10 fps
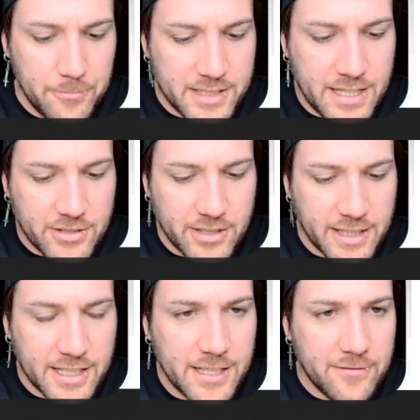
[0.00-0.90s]

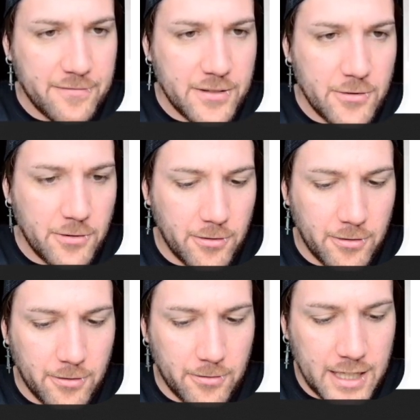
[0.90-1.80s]
potentially give
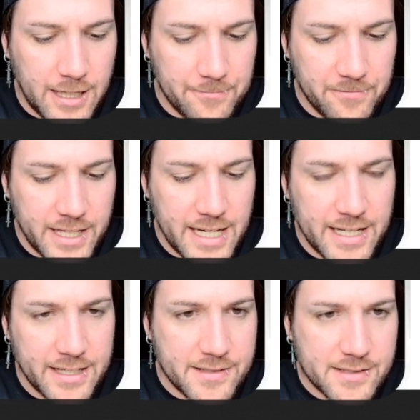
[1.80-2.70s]
your um,
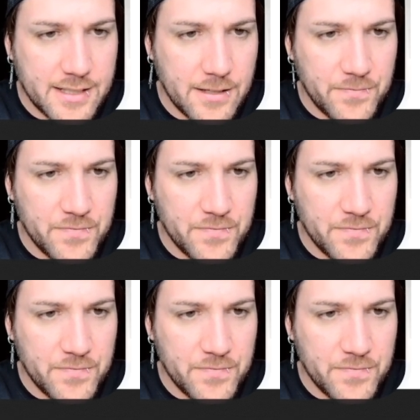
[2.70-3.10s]
VAs